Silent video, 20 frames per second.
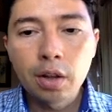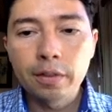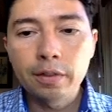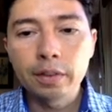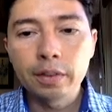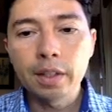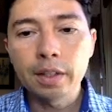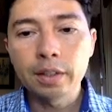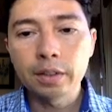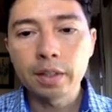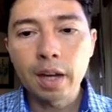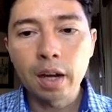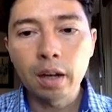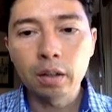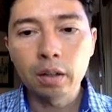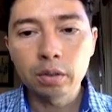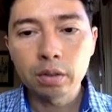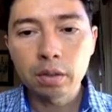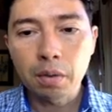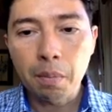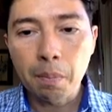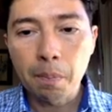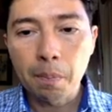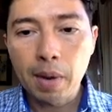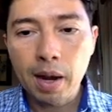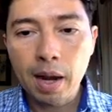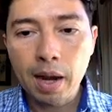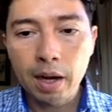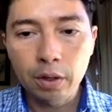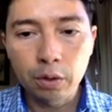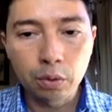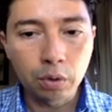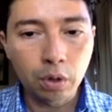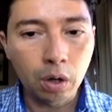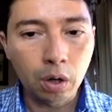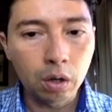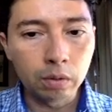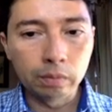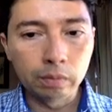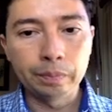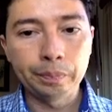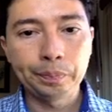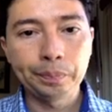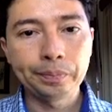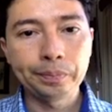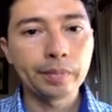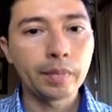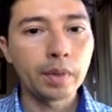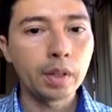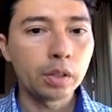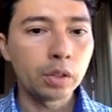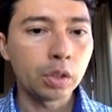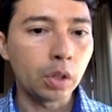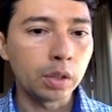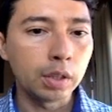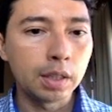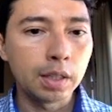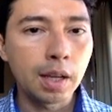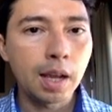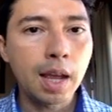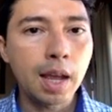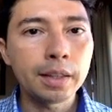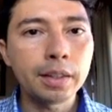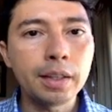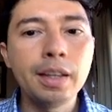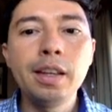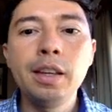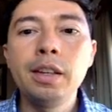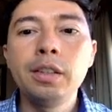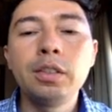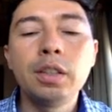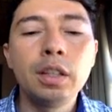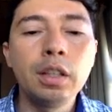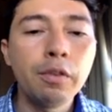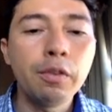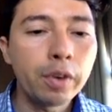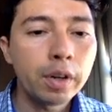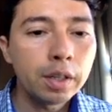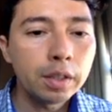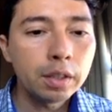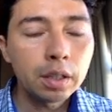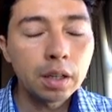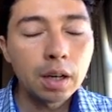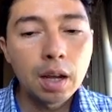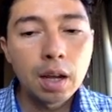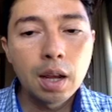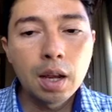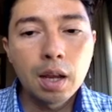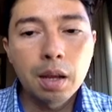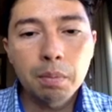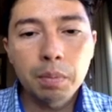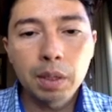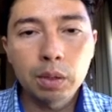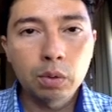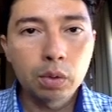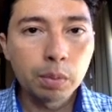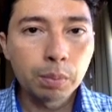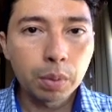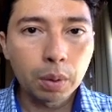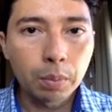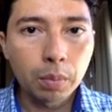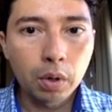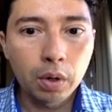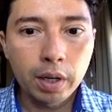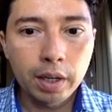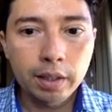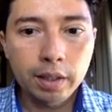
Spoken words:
the sales by your own. So that is the difference between promoting